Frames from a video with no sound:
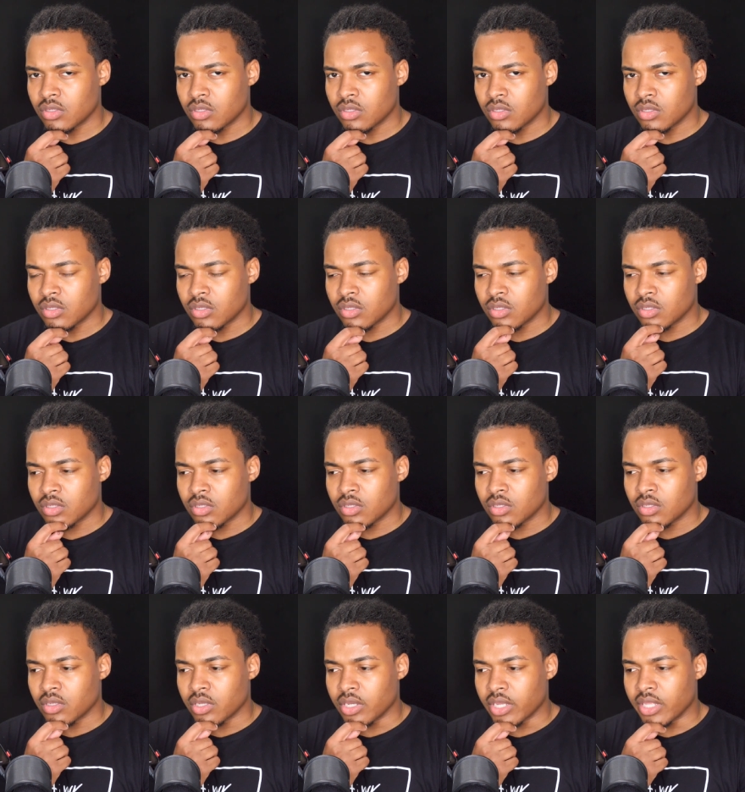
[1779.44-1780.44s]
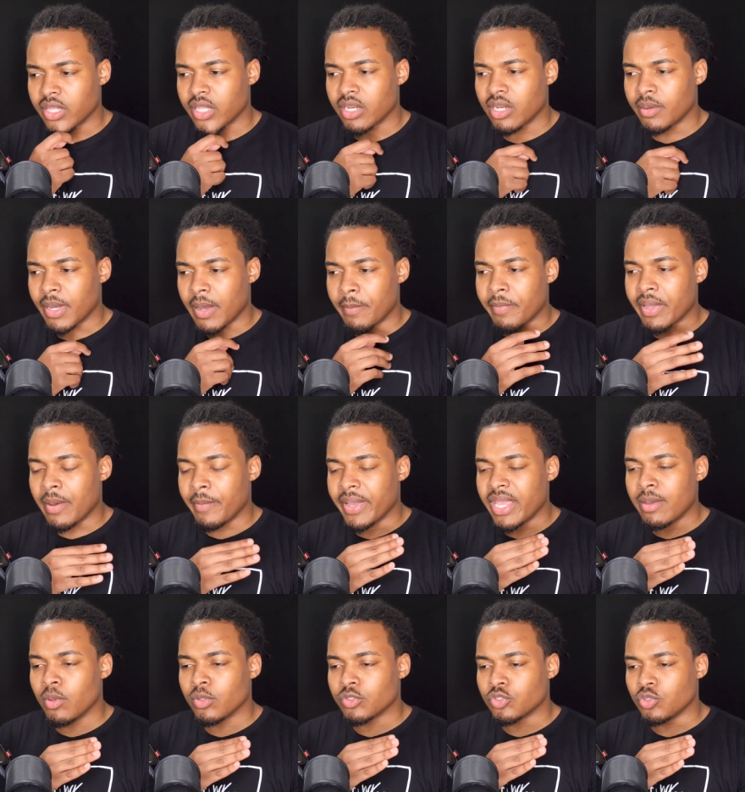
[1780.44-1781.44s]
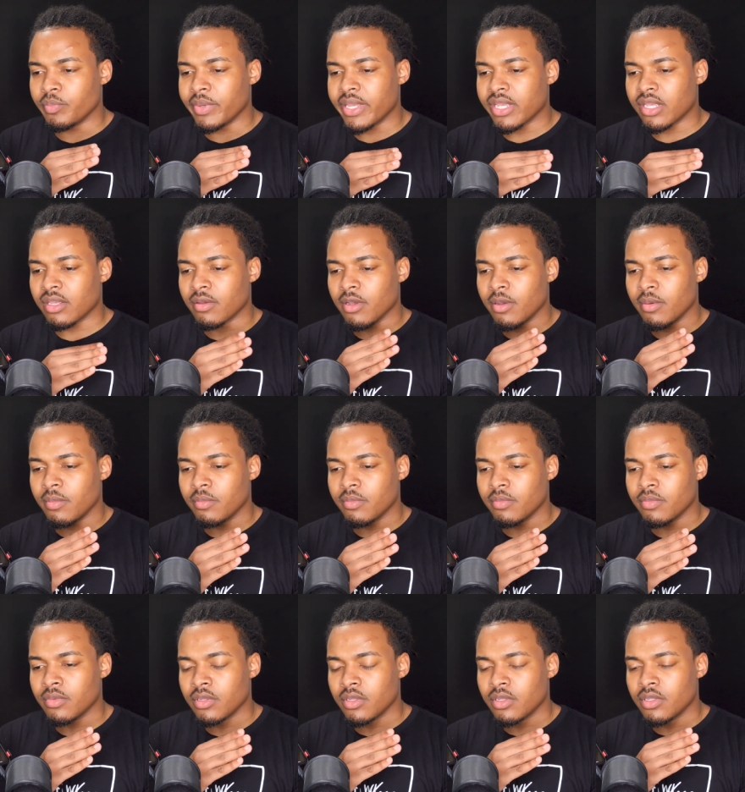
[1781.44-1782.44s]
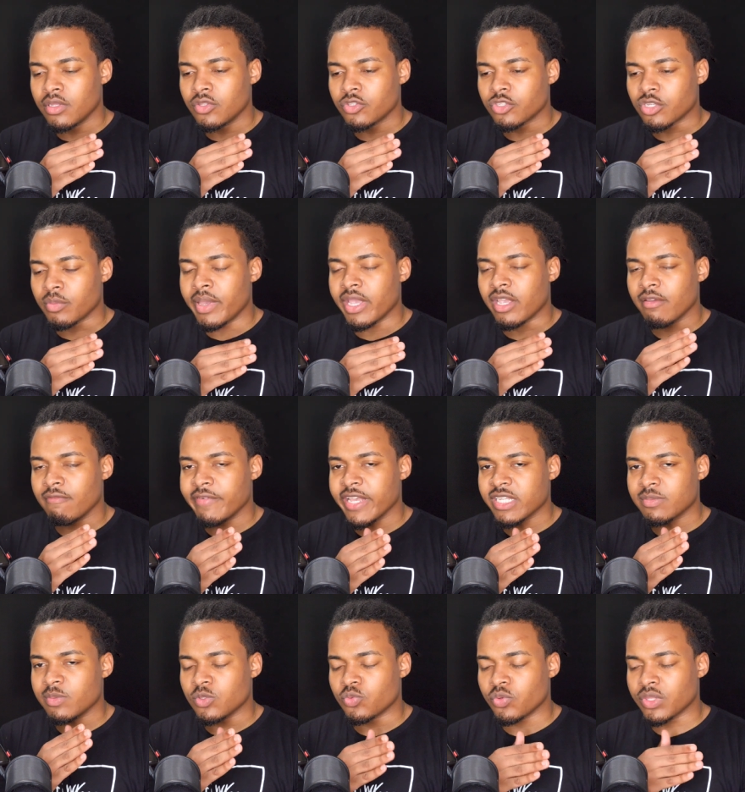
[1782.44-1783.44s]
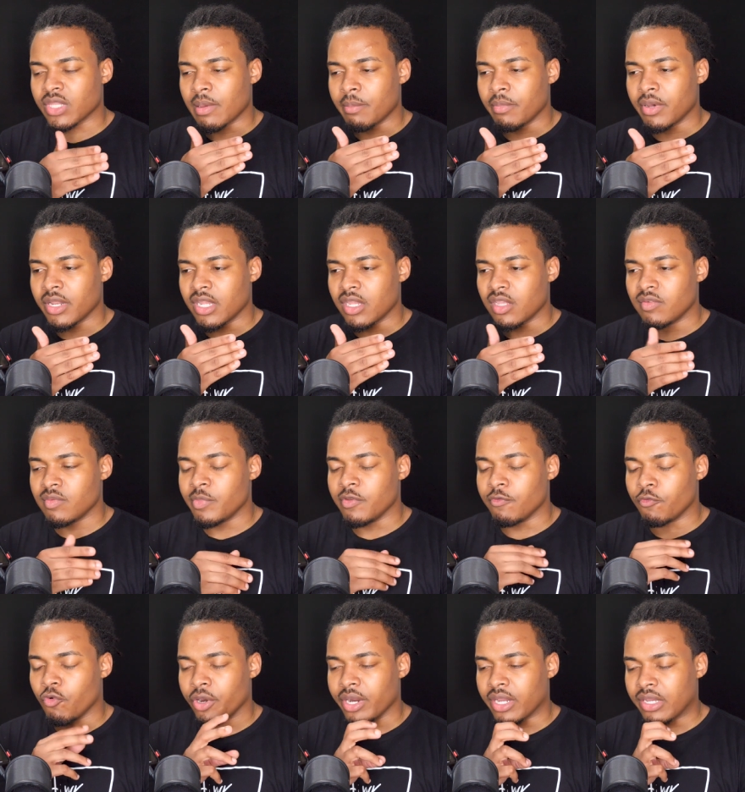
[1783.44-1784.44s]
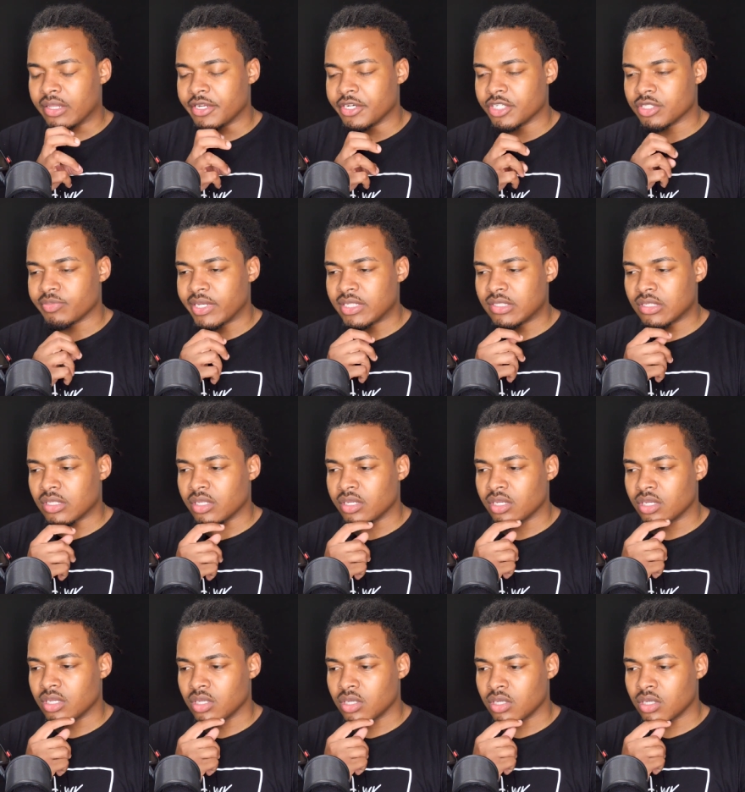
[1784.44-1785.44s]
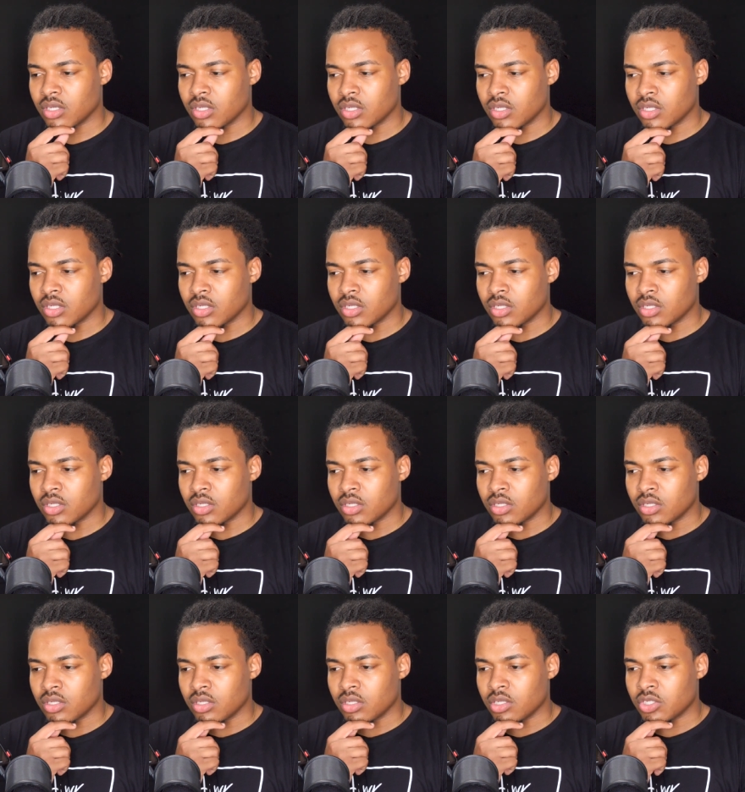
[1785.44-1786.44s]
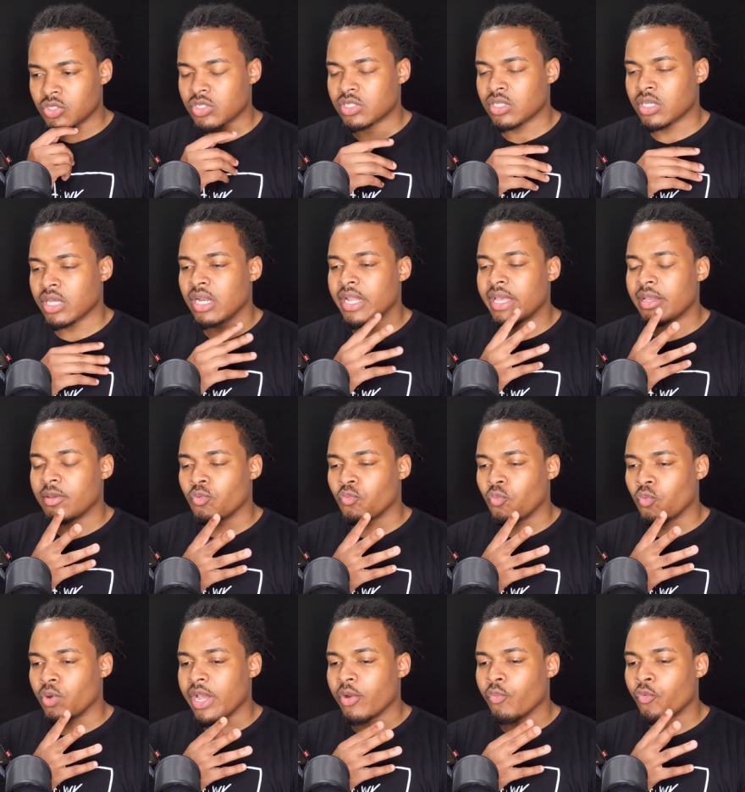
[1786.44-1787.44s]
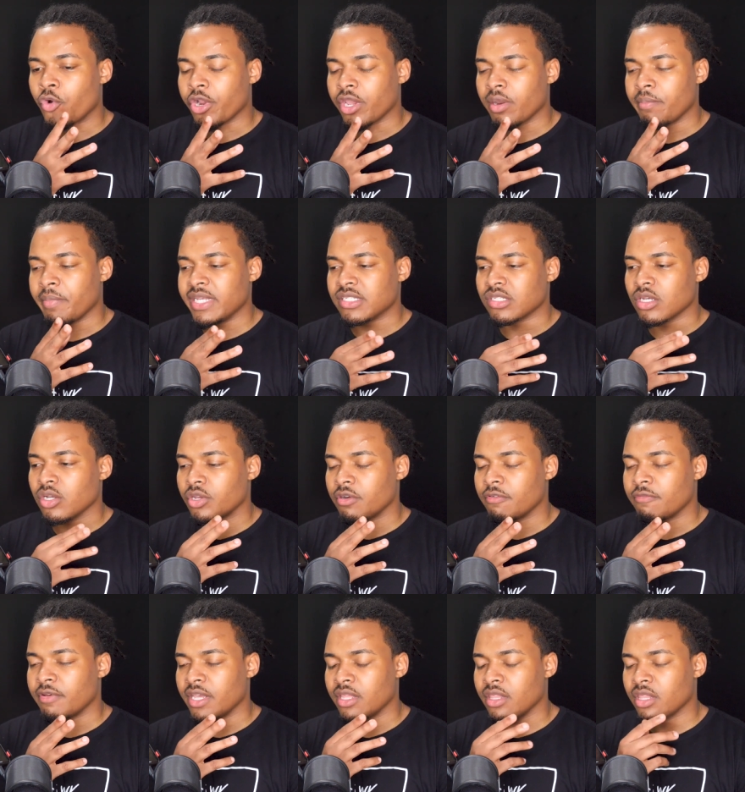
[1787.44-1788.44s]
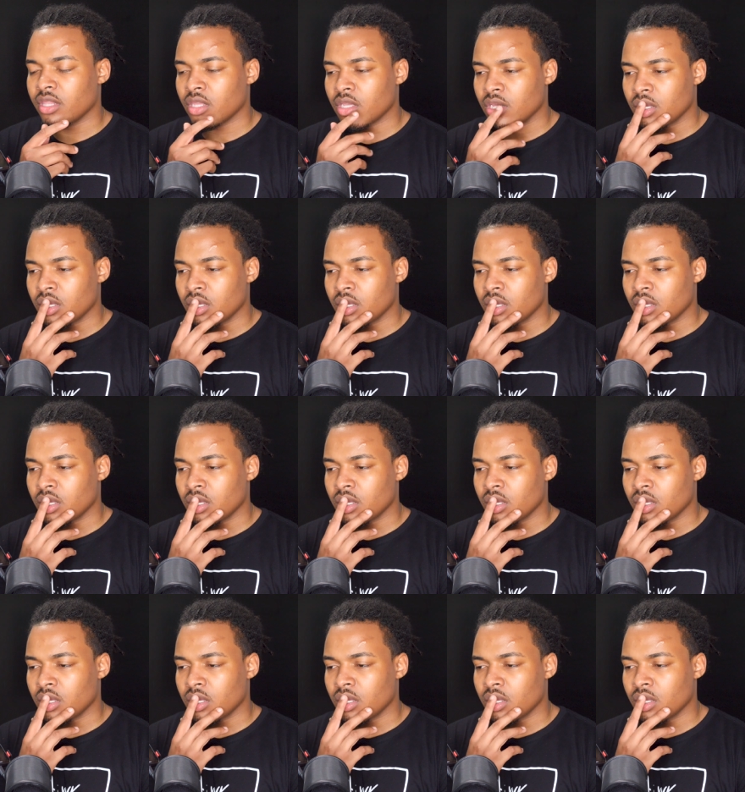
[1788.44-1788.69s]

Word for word: Correct. And then I'm I'm able to make um to make investments with that money even before it clears, basically. That is correct. Yes. So it's kind of like we're like working based on good faith.